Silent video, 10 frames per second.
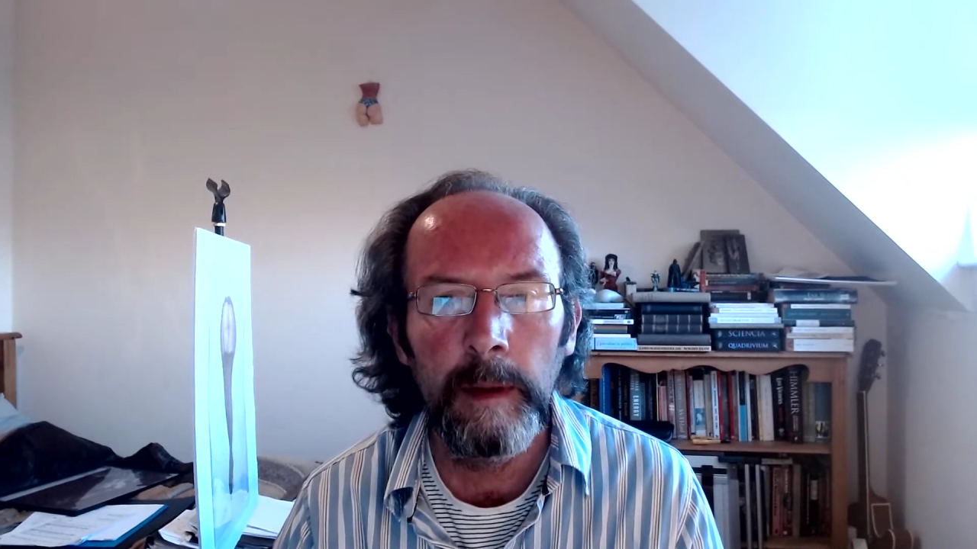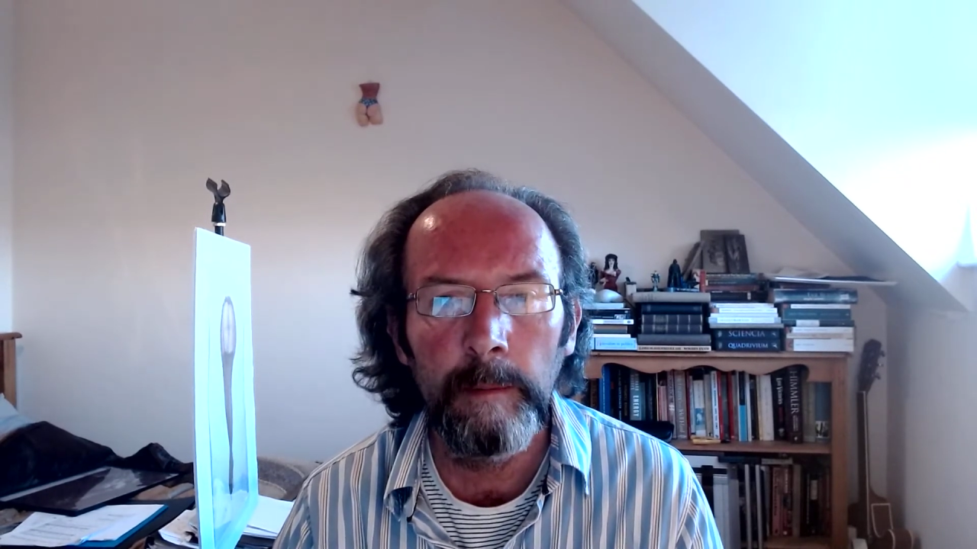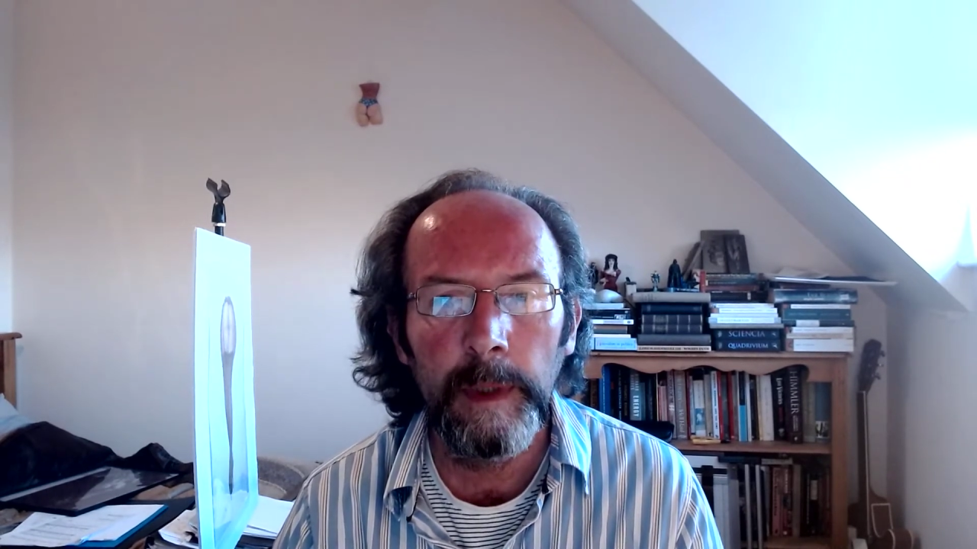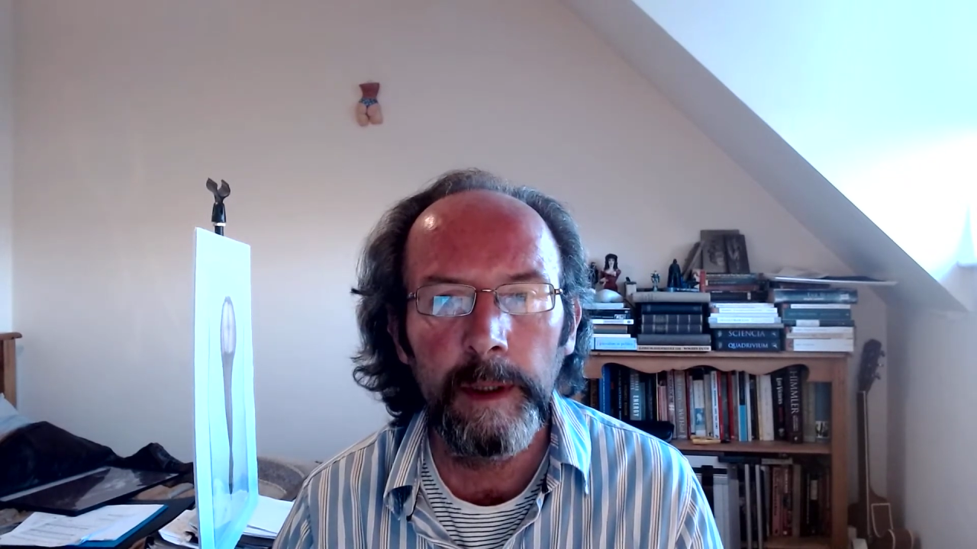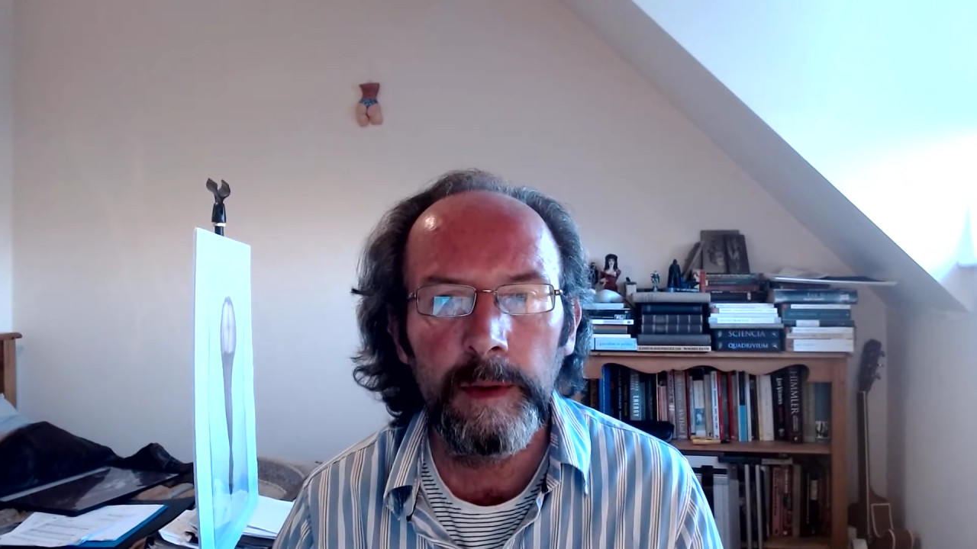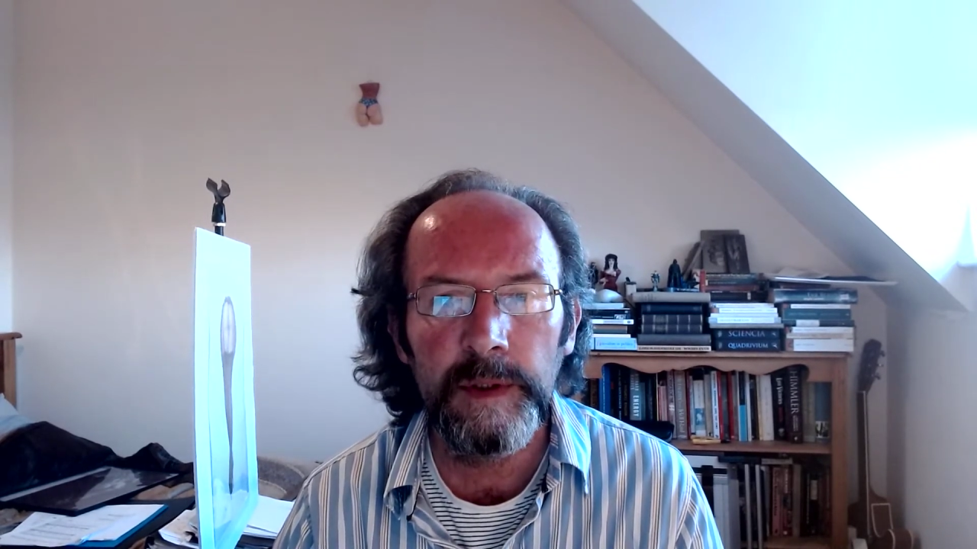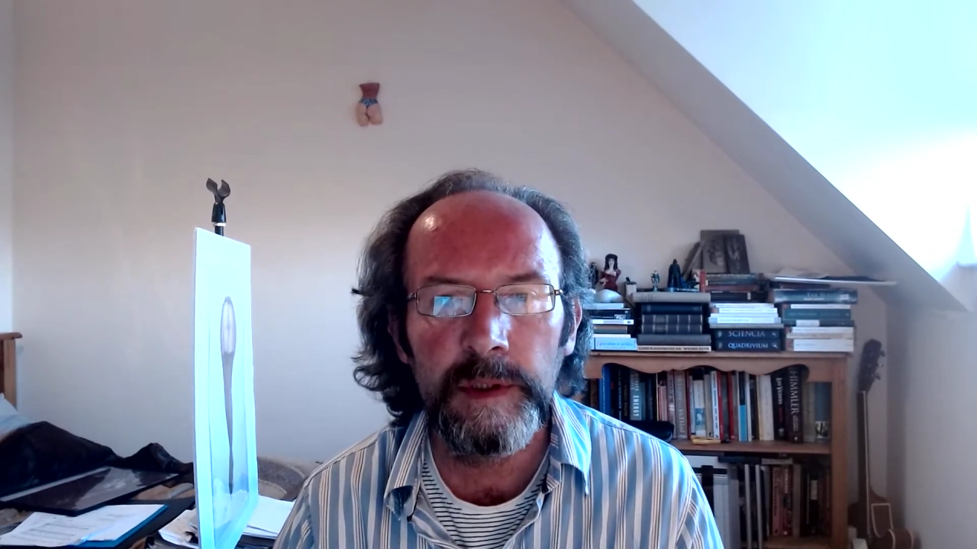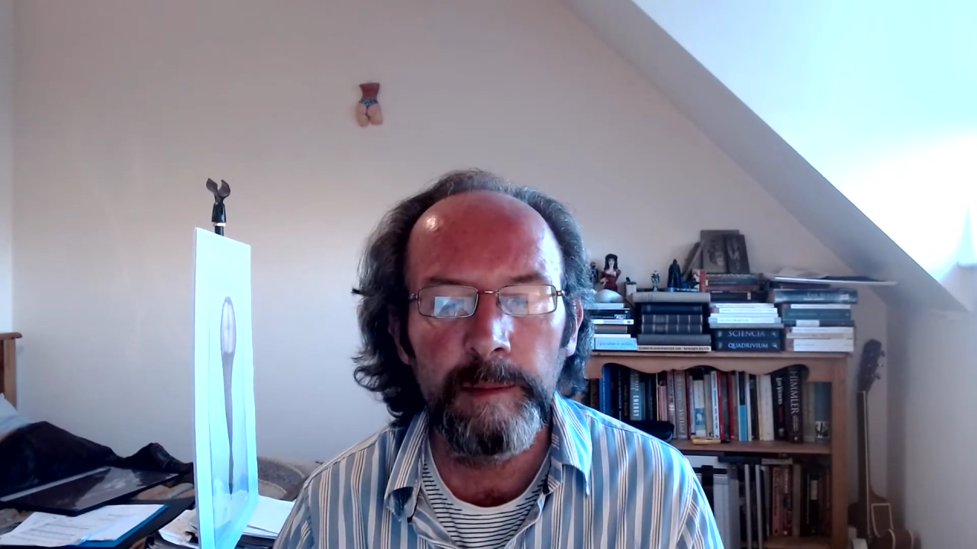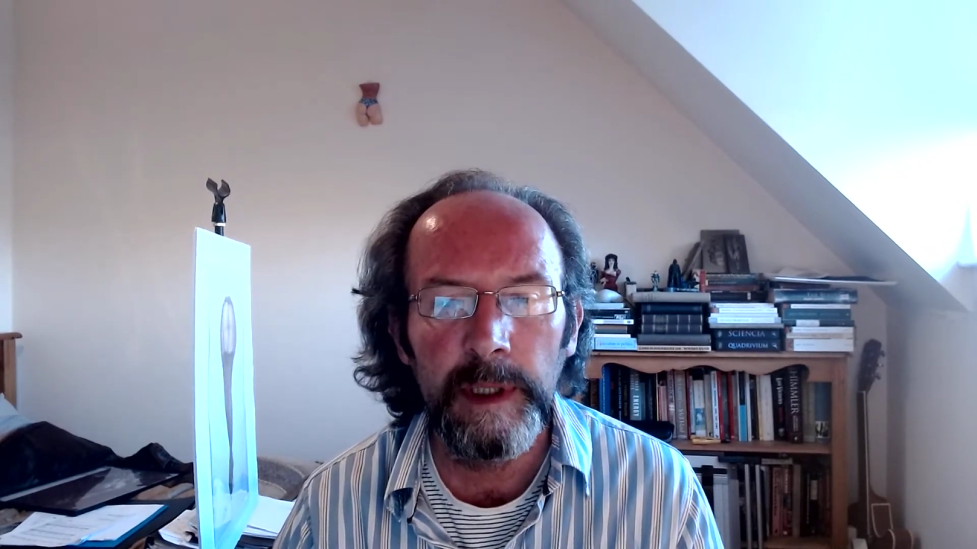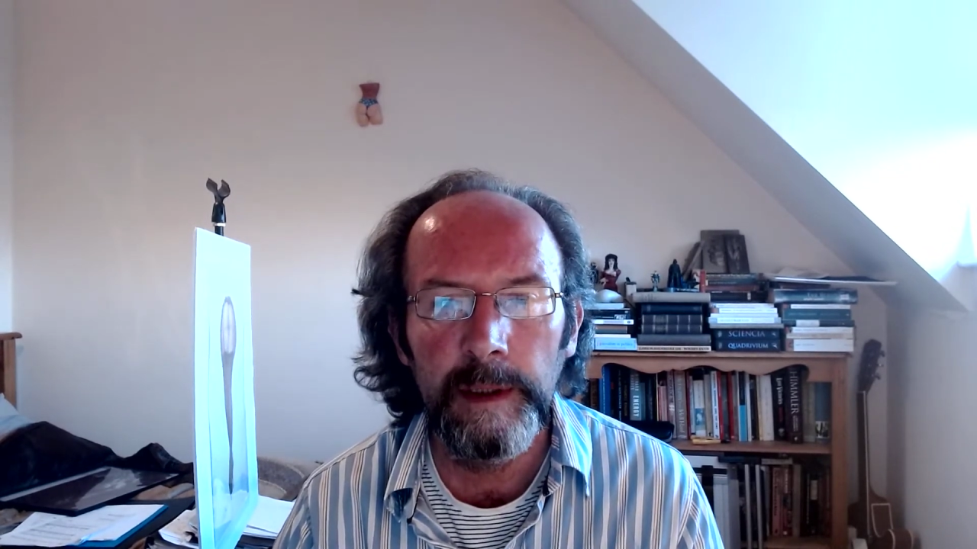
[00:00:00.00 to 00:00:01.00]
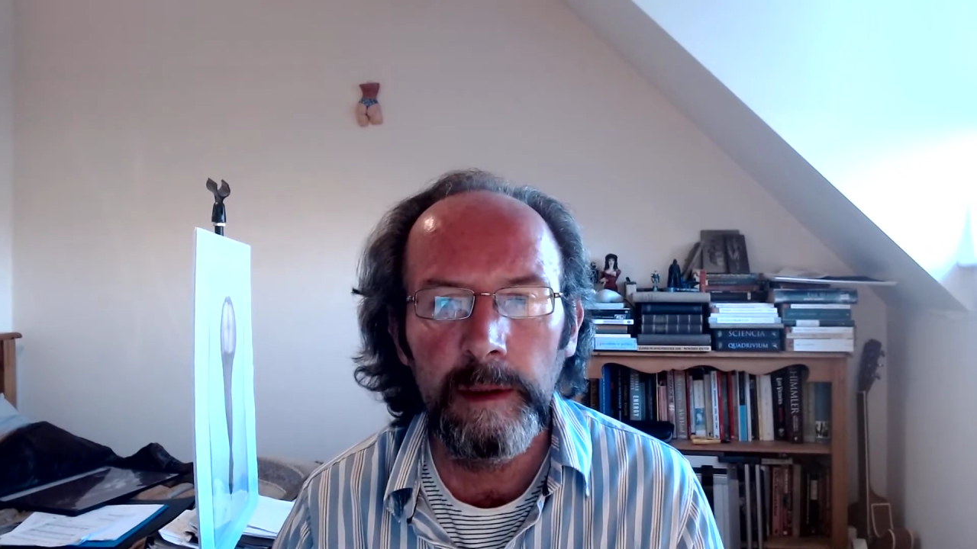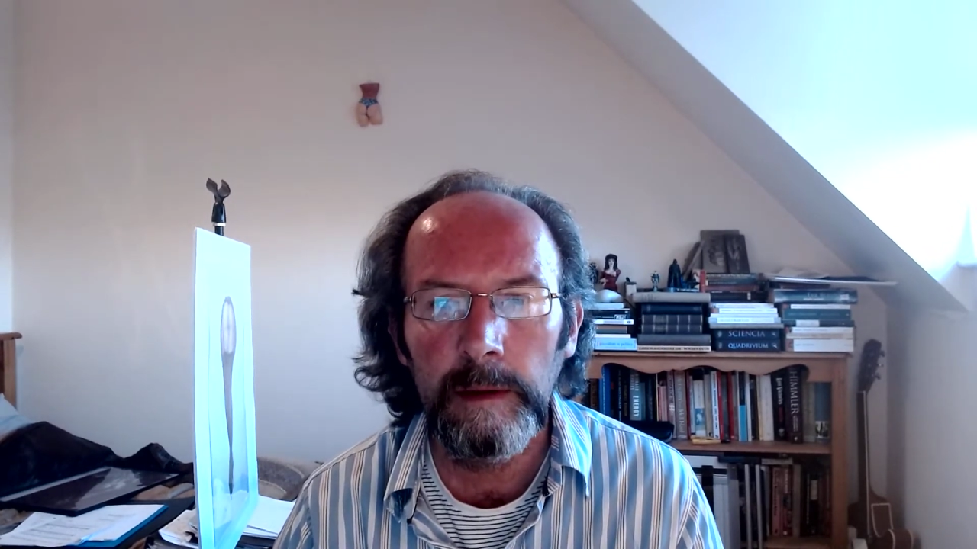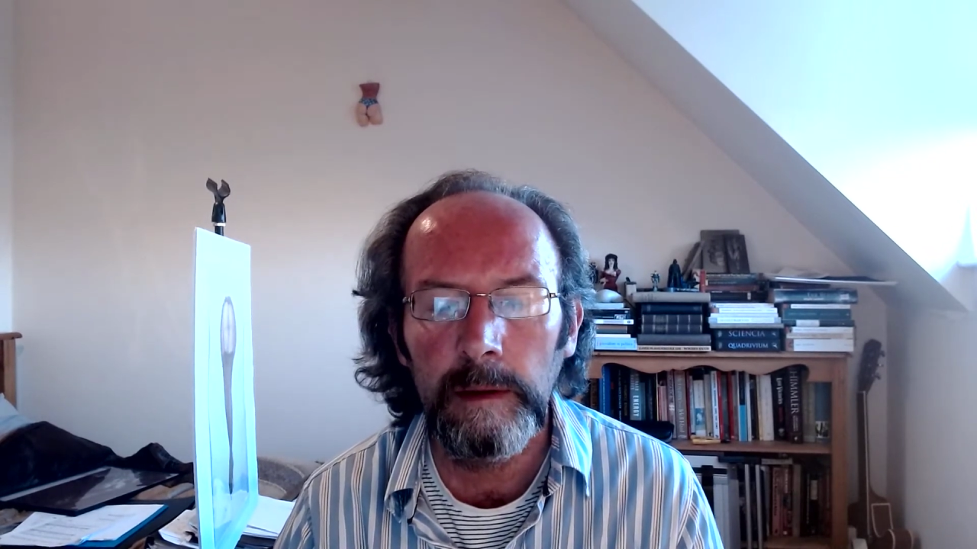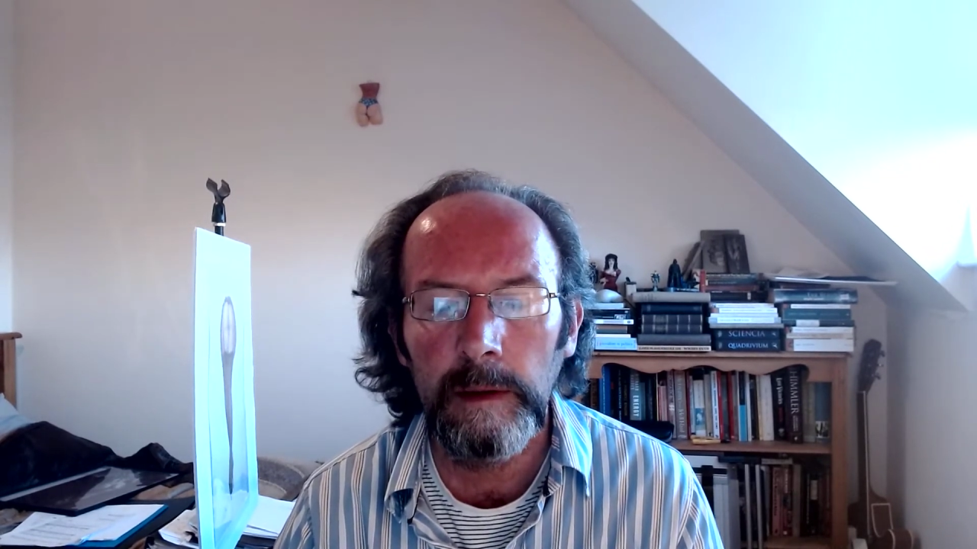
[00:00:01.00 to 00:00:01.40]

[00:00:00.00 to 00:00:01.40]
My honest opinion,